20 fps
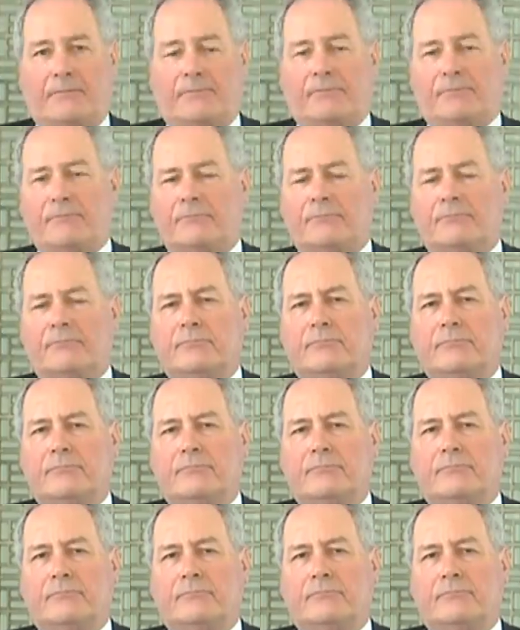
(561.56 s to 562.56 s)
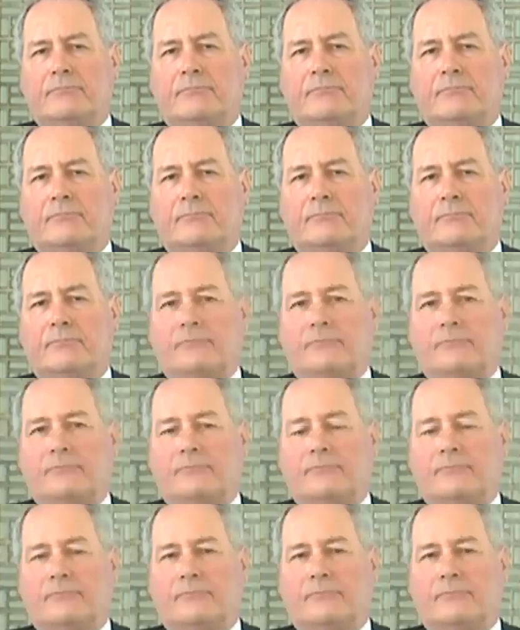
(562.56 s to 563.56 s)

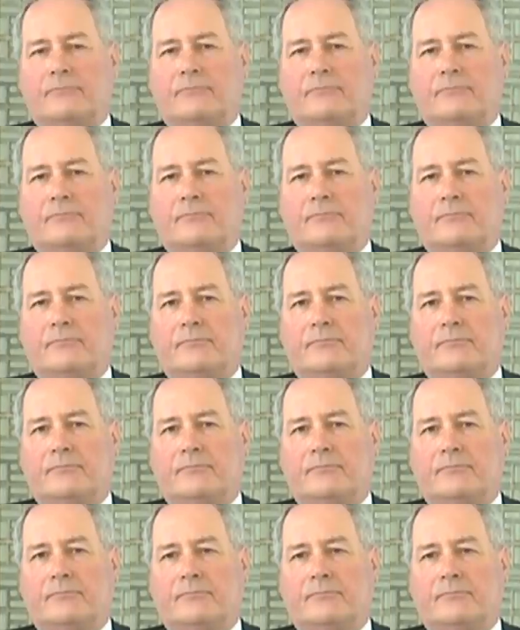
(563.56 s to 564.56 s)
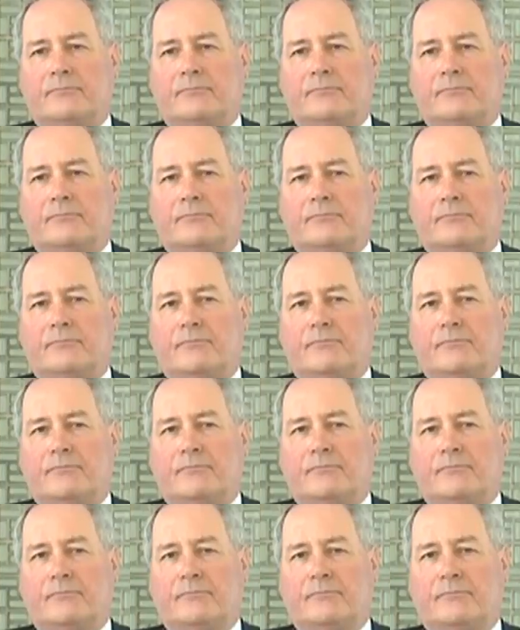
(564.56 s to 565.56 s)

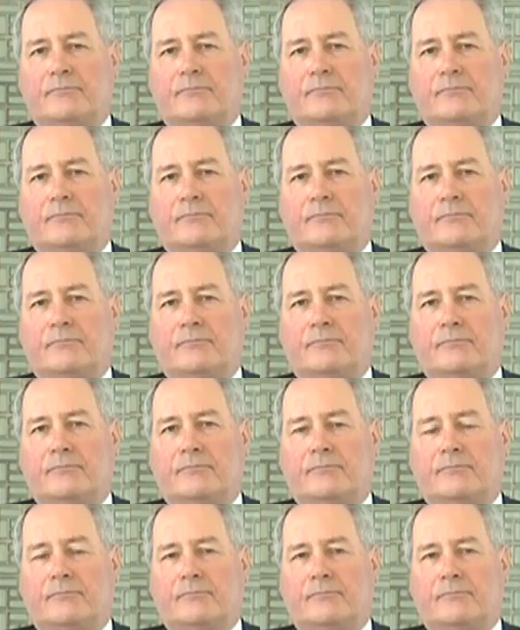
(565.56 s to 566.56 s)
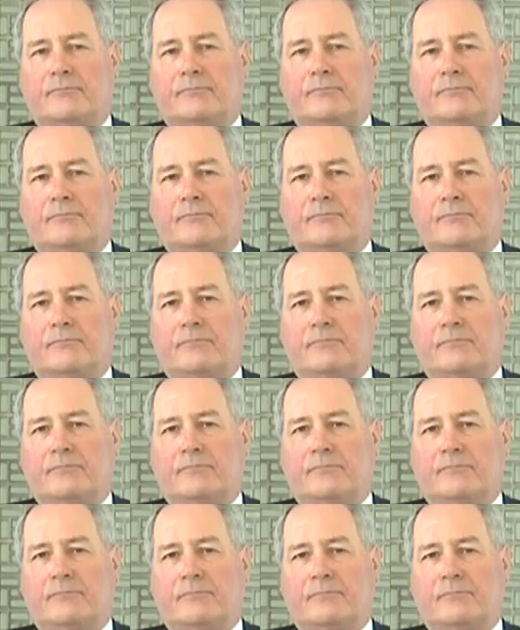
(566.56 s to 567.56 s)
[no speech]